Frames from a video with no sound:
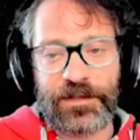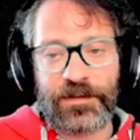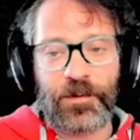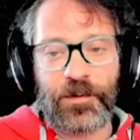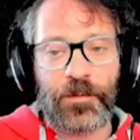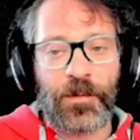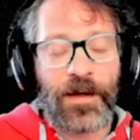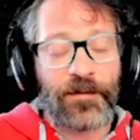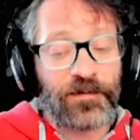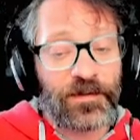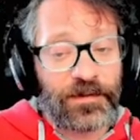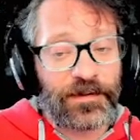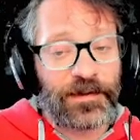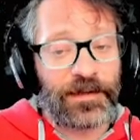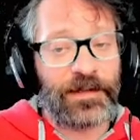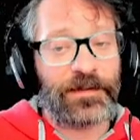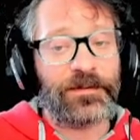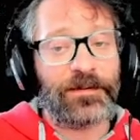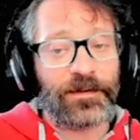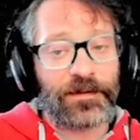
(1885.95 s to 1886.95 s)
whoever's
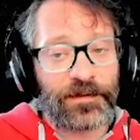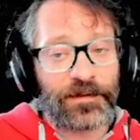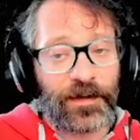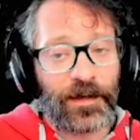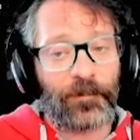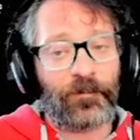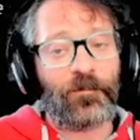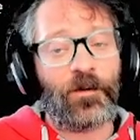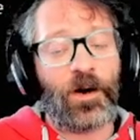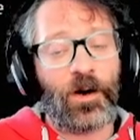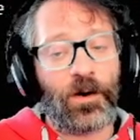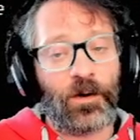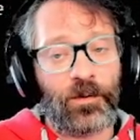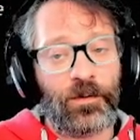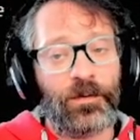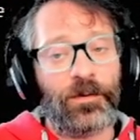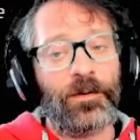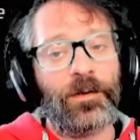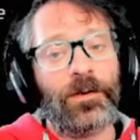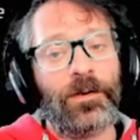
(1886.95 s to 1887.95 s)
in the same row
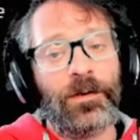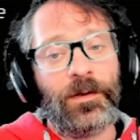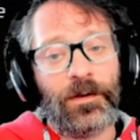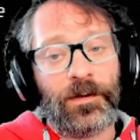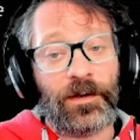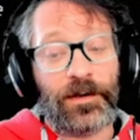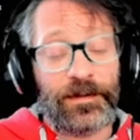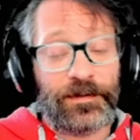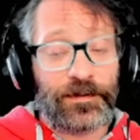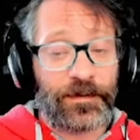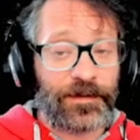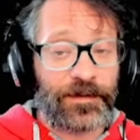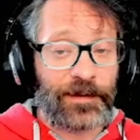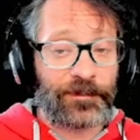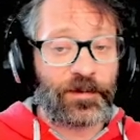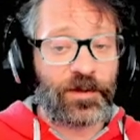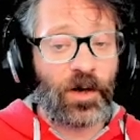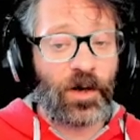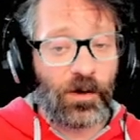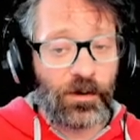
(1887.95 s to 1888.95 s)
or in the
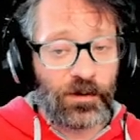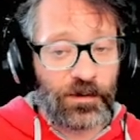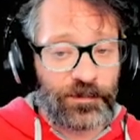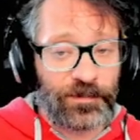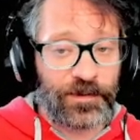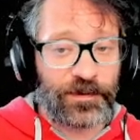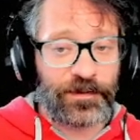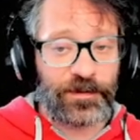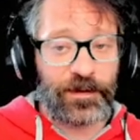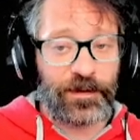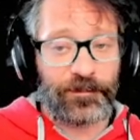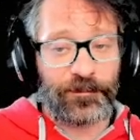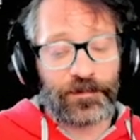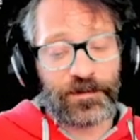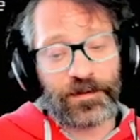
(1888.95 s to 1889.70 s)
same column as them.